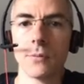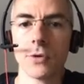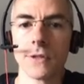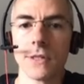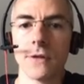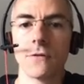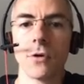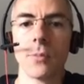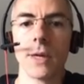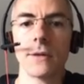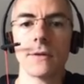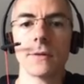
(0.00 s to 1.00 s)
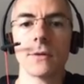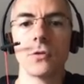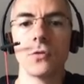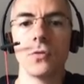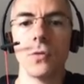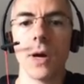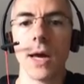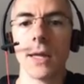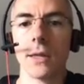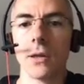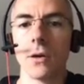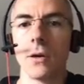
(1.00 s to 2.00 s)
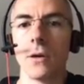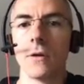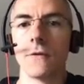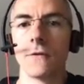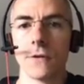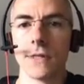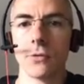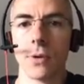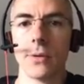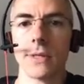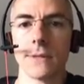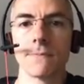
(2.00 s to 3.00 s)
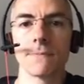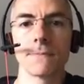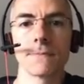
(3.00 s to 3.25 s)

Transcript: posting format to handle fuzzy queries.